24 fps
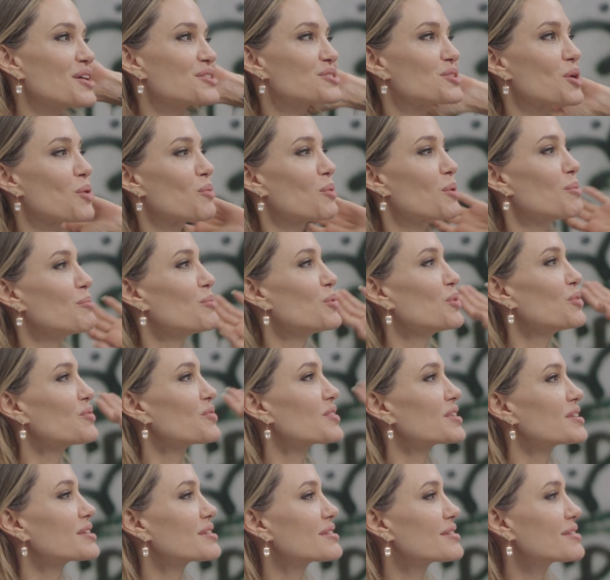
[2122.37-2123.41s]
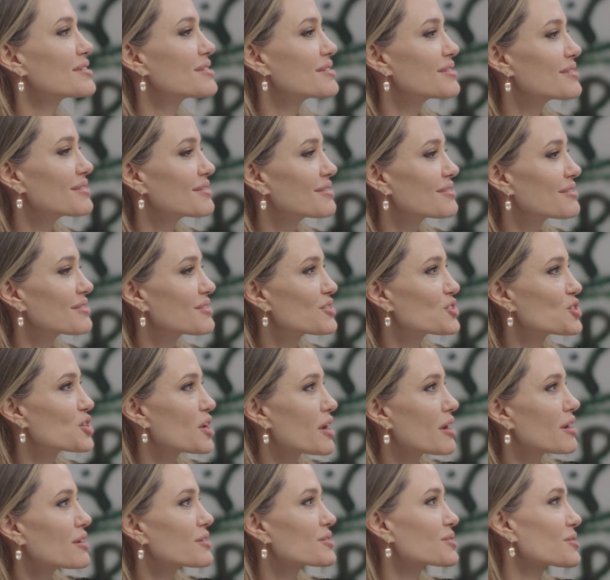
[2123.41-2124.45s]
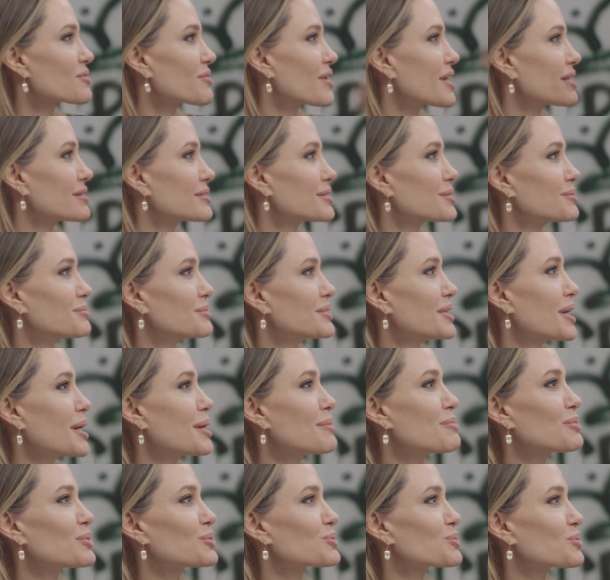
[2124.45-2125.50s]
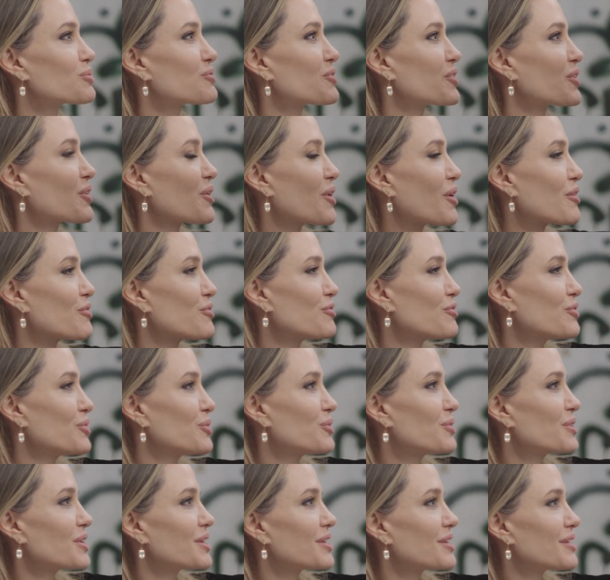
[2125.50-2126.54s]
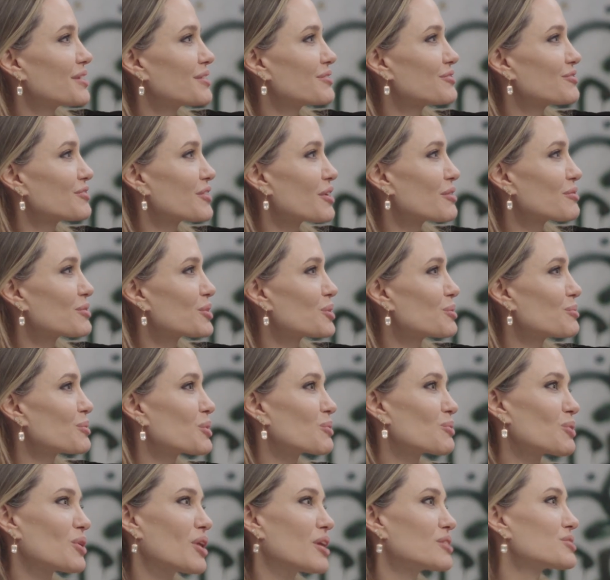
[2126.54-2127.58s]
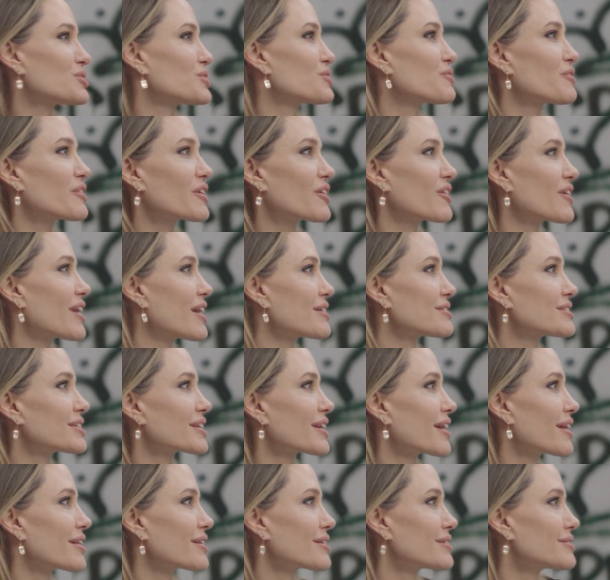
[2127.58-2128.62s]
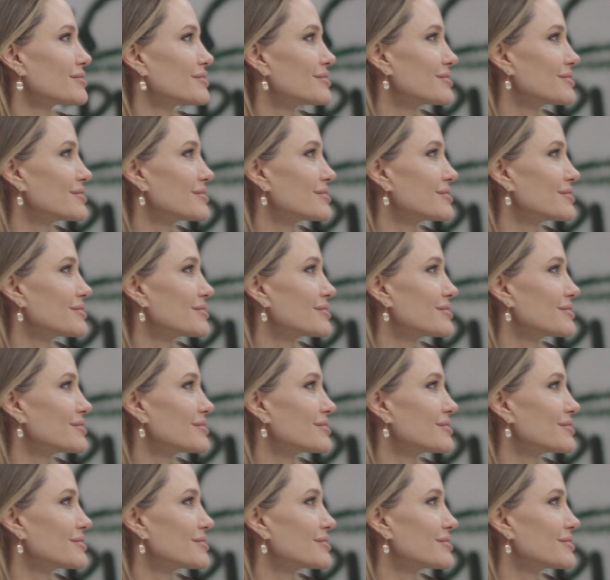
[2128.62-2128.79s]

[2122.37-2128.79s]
So we'll move the chairs around some tables. We'll figure out food in the front room, and we'll all just figure it out together.